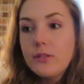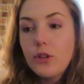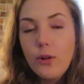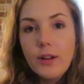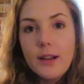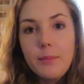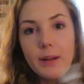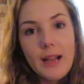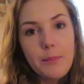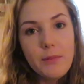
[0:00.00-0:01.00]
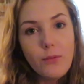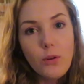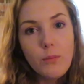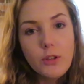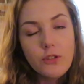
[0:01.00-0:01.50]
toner, but like
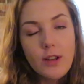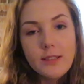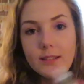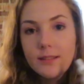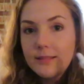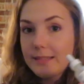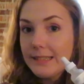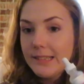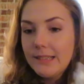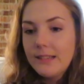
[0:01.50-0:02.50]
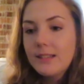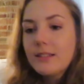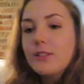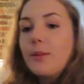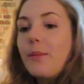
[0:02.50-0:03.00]
before your moisturizer.
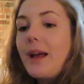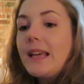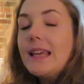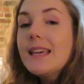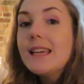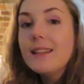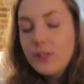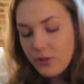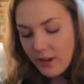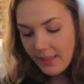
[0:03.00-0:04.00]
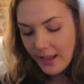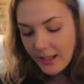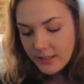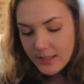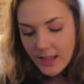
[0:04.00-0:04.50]
So I'm keen to try
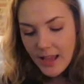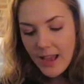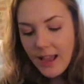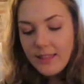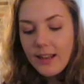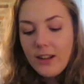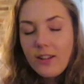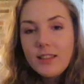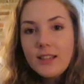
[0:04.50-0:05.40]
that. And then I got